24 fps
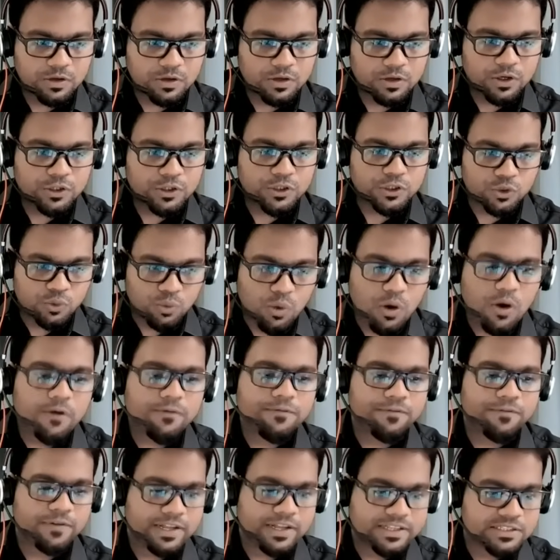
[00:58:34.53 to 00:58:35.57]

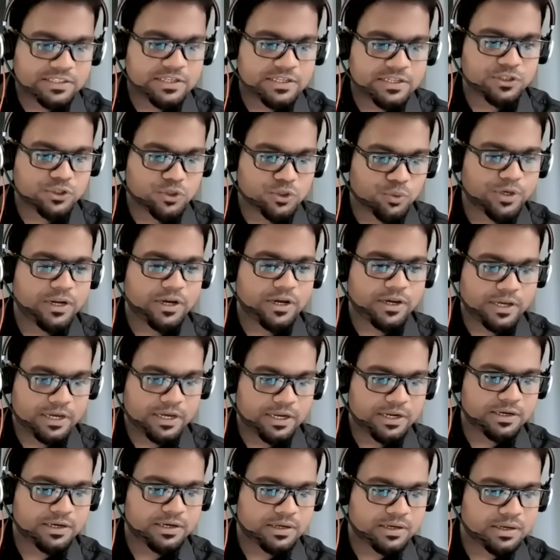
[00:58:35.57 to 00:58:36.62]
Squaff, let's do it
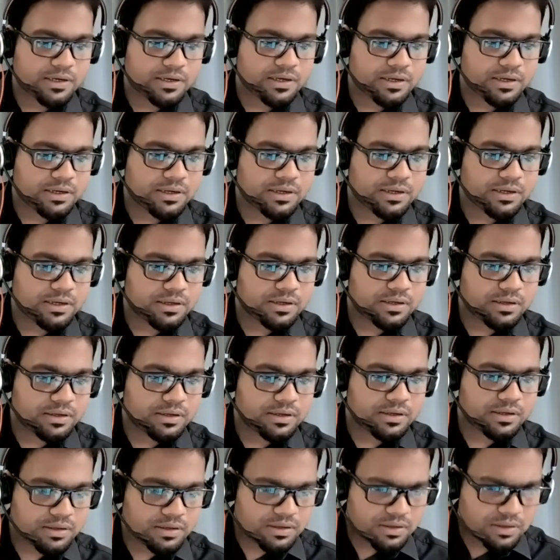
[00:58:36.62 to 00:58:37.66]
again.
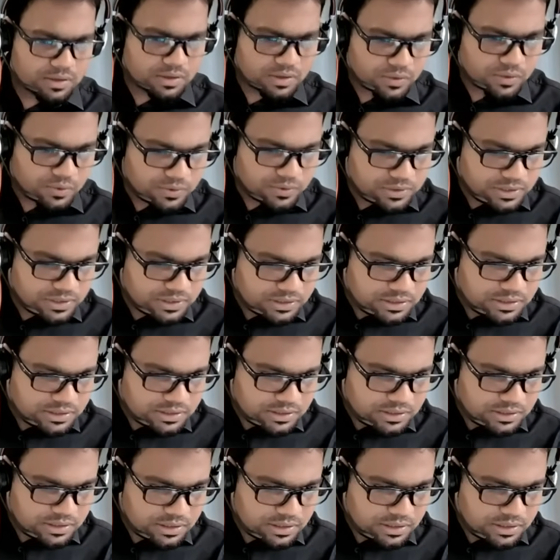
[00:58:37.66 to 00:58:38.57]
Who's this?